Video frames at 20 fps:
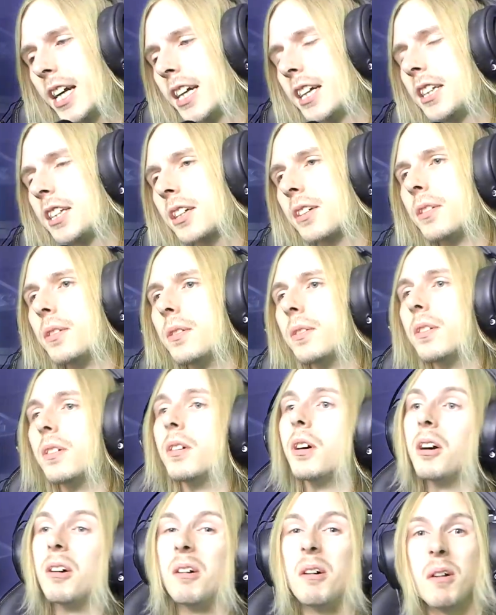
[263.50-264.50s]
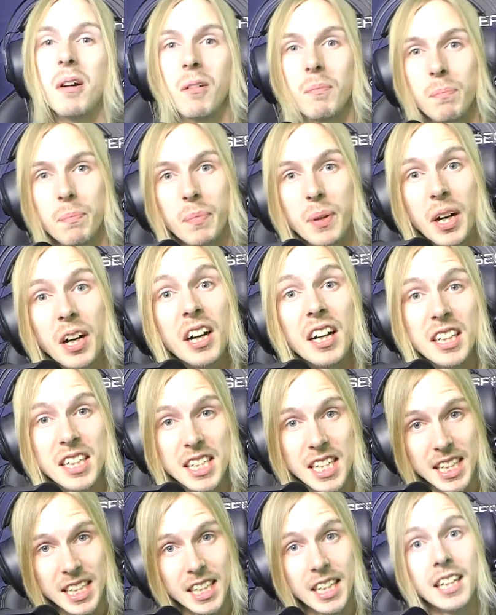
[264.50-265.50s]
it's cool. But
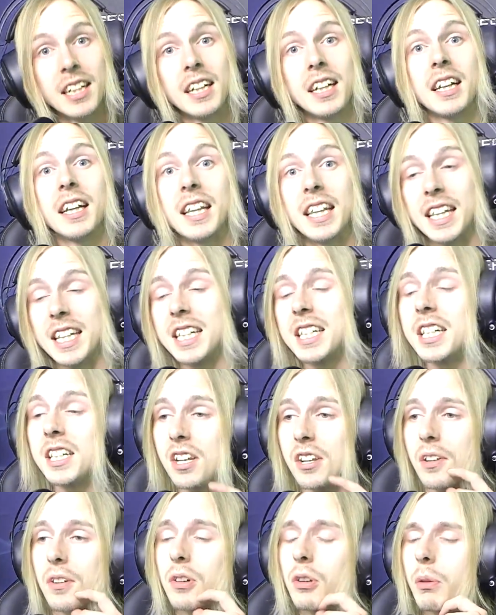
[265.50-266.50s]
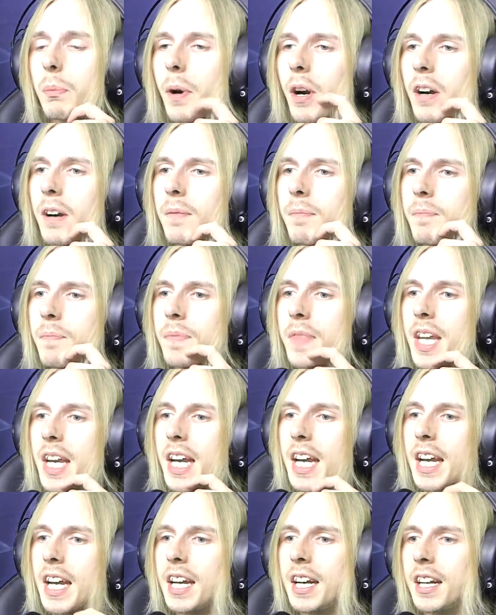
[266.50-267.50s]
this is the cool part.
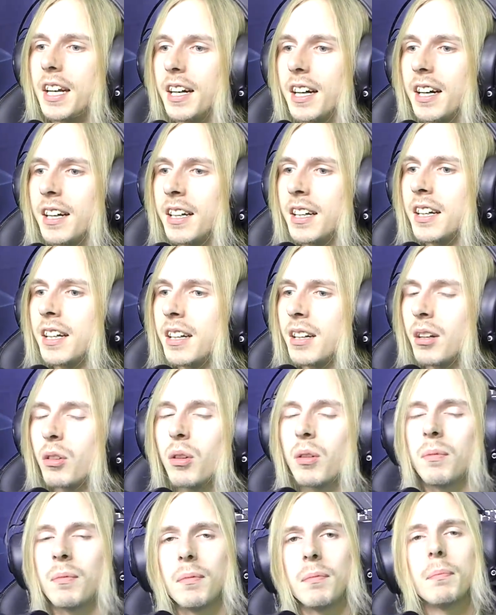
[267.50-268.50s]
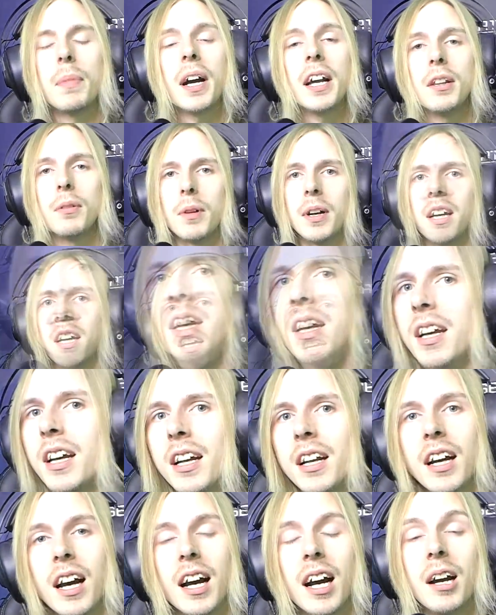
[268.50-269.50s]
And by the way,
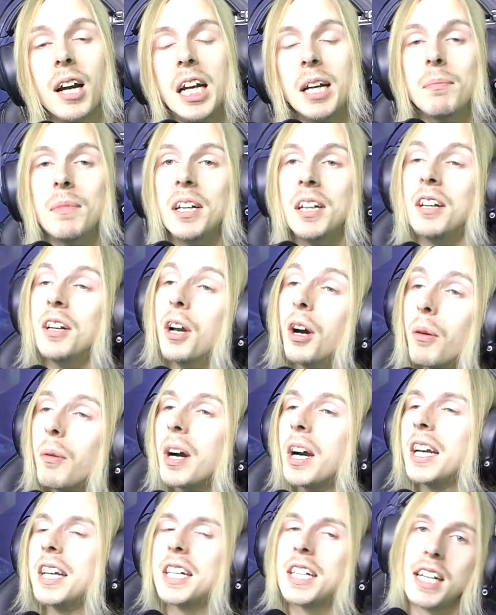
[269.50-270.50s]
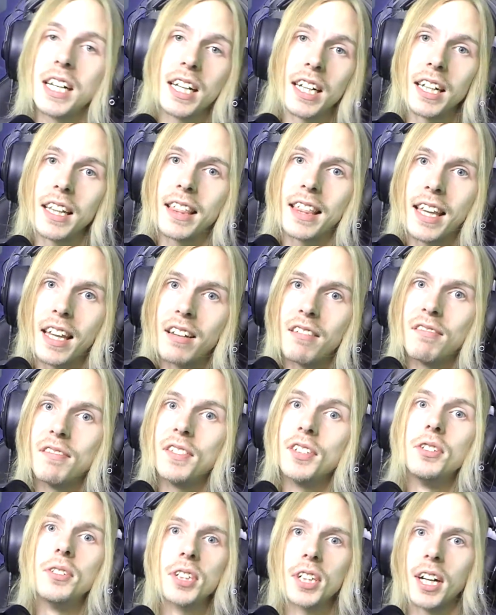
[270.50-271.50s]
I am in no way saying that
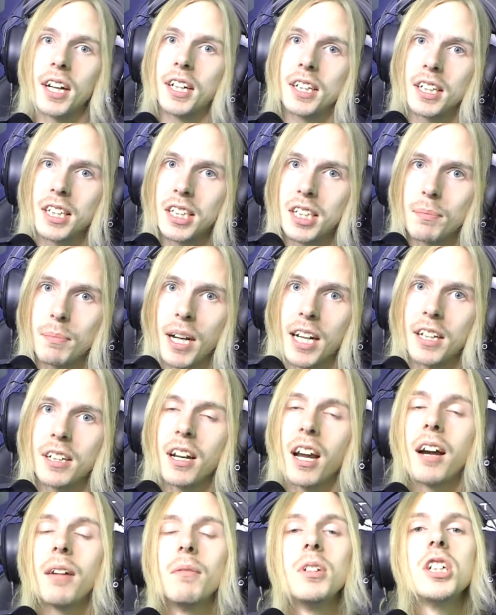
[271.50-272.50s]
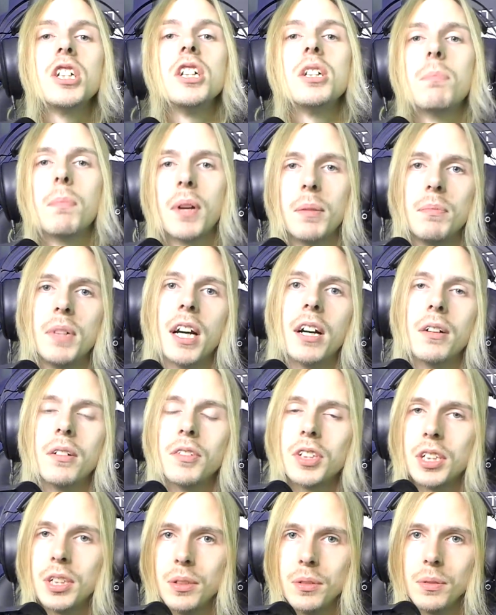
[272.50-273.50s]
ViewSonic is a bad. I was just bummed out
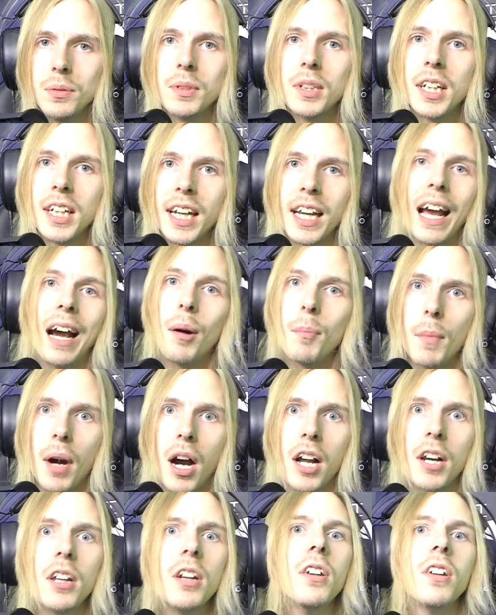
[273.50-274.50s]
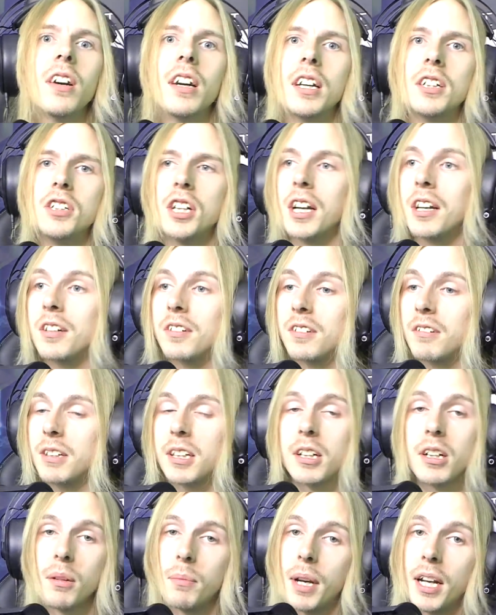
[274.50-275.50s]
to get a monitor in general. It
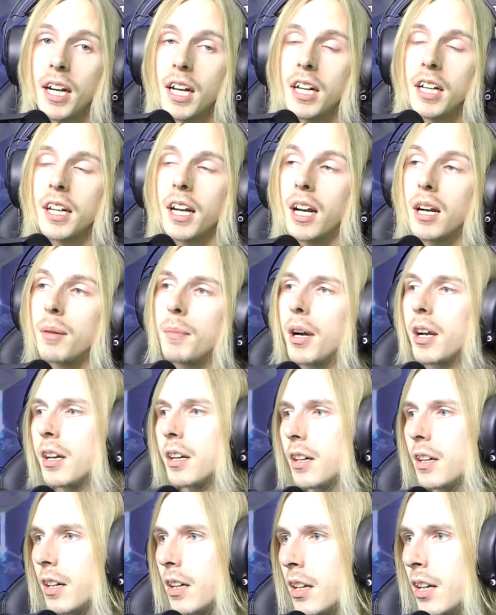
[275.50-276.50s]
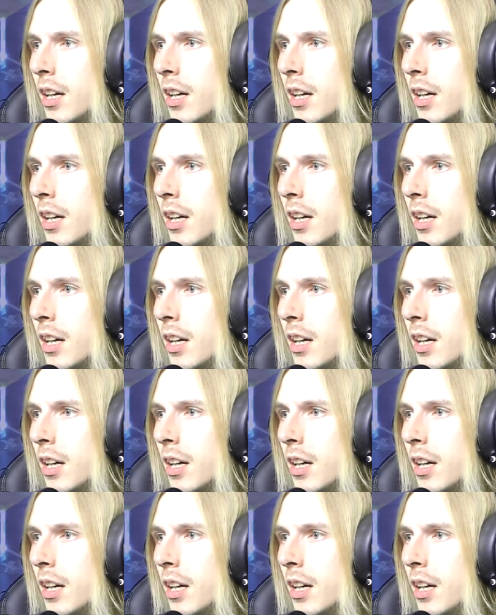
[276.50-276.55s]
could have been any kind of monitor.